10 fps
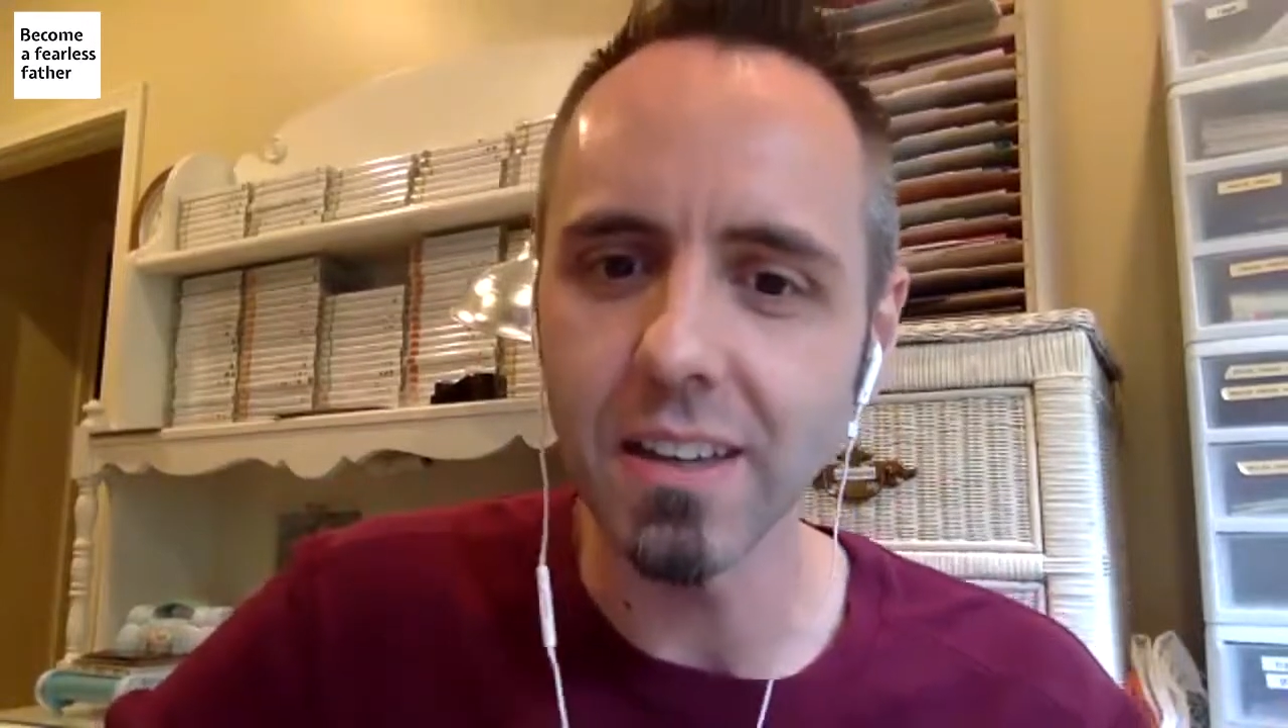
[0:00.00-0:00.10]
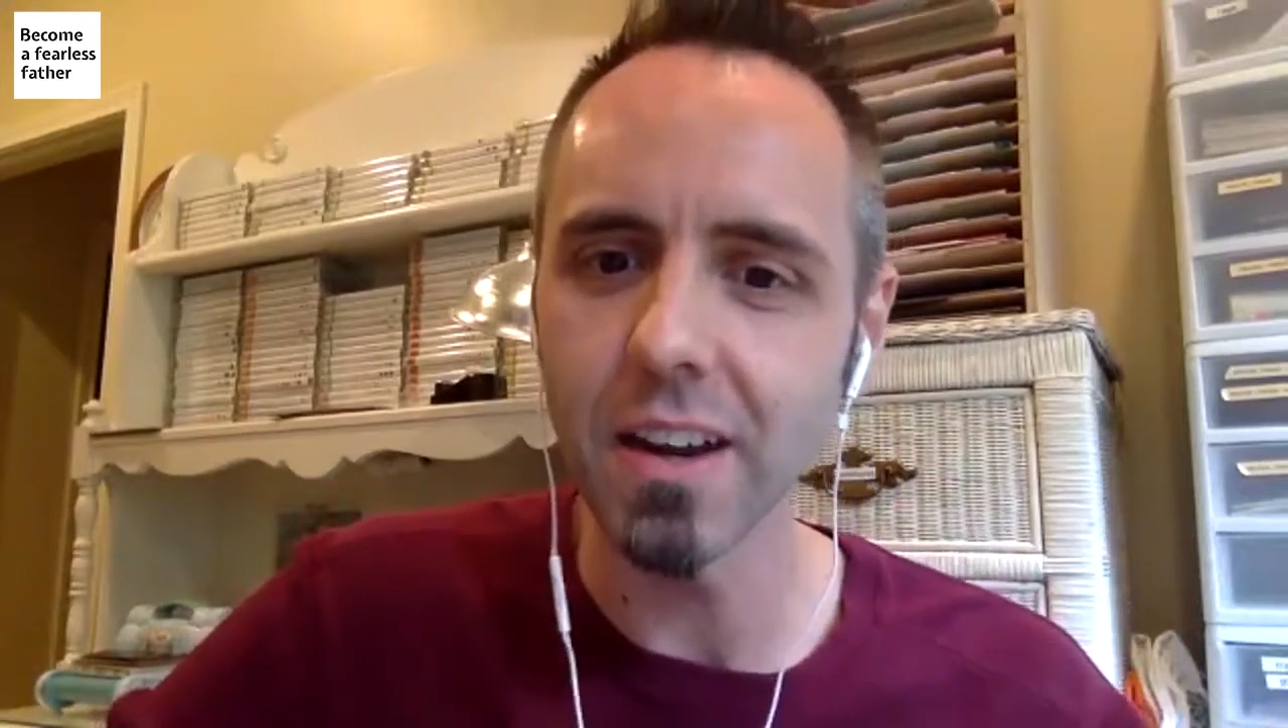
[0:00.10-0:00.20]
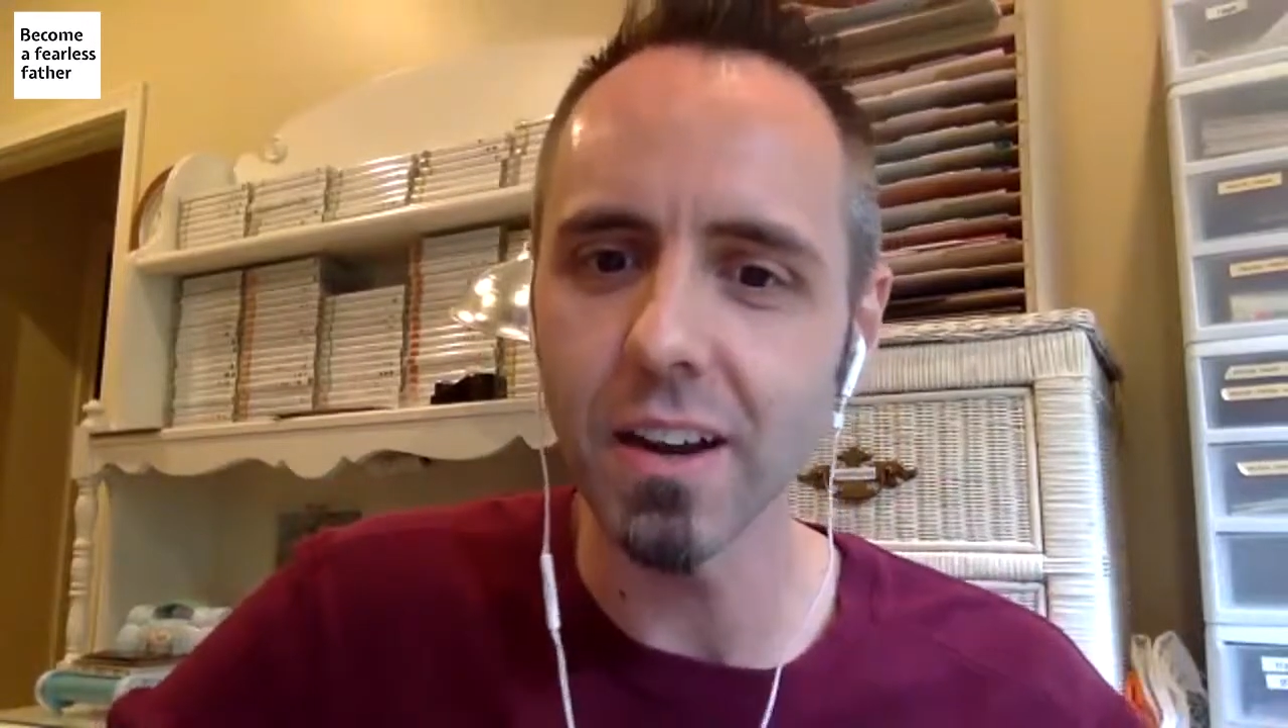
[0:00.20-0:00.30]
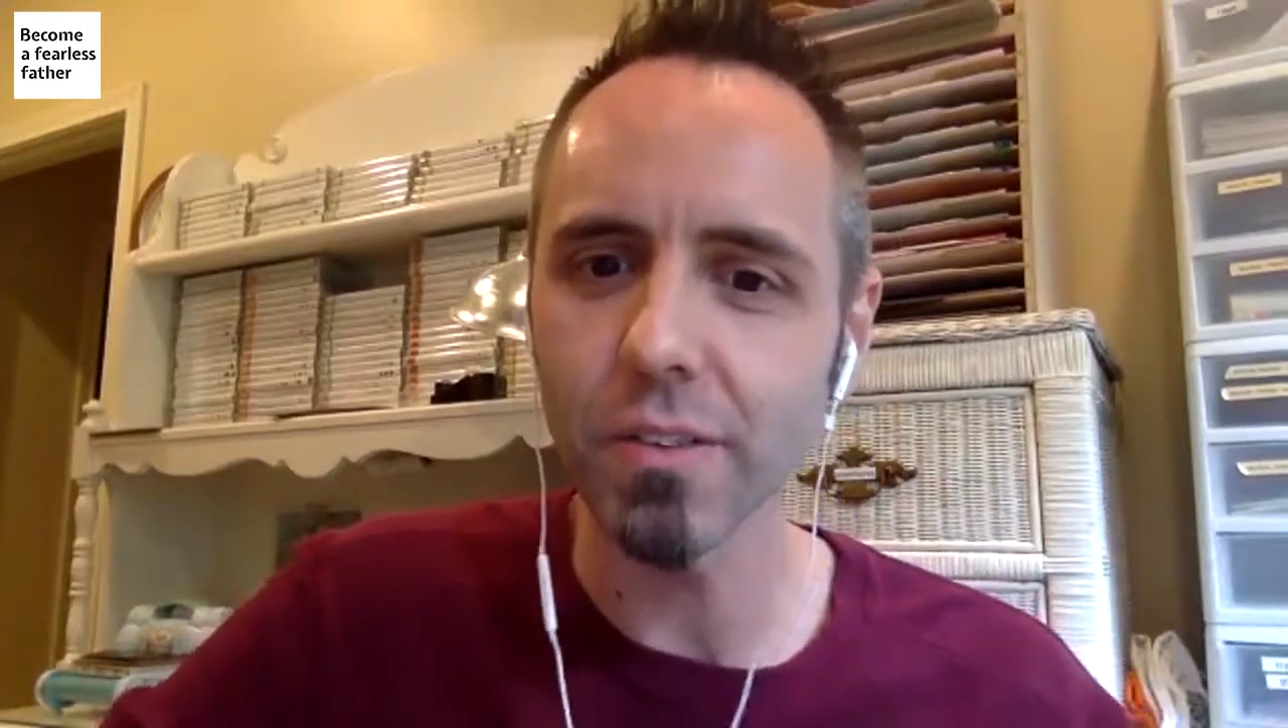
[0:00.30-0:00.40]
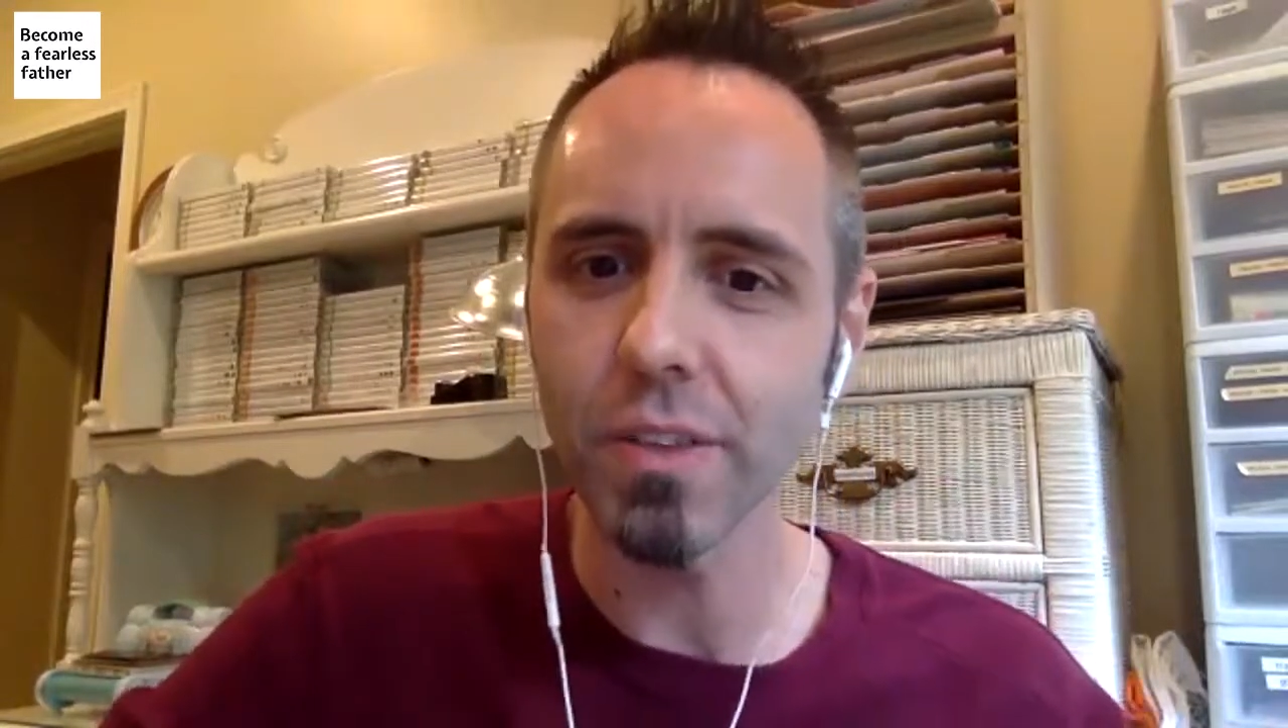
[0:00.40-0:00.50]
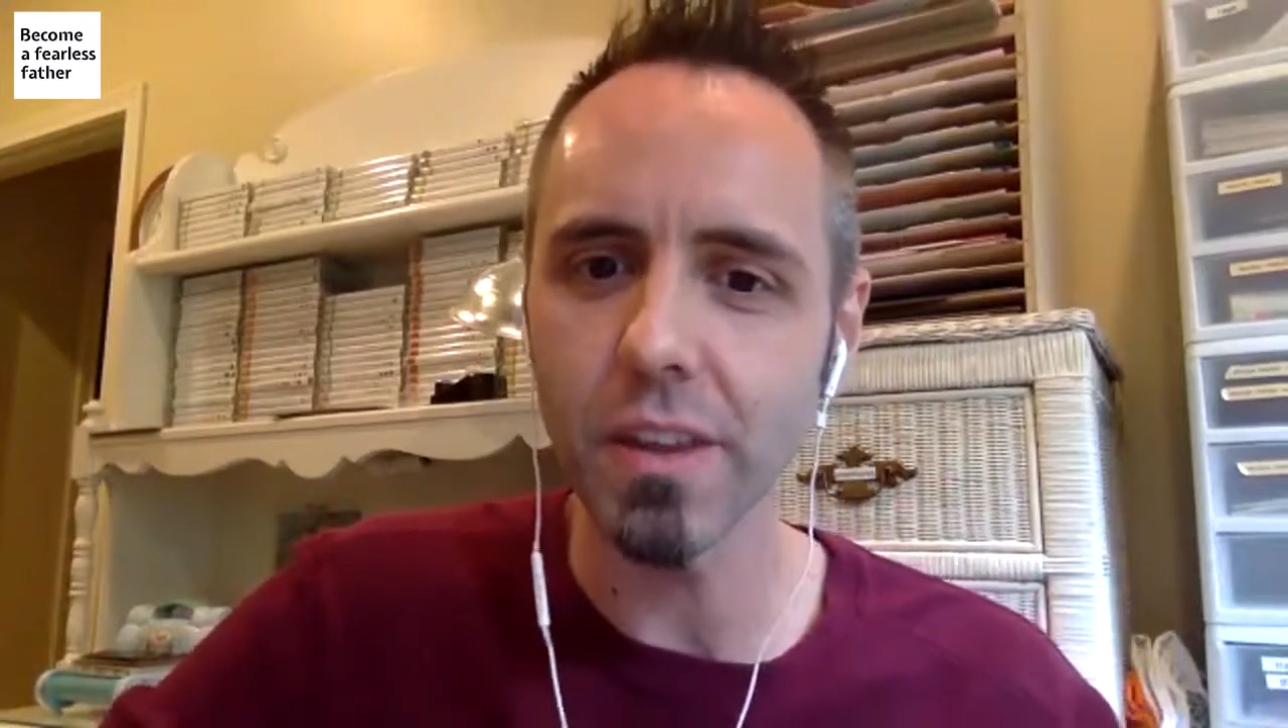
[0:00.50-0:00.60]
You know,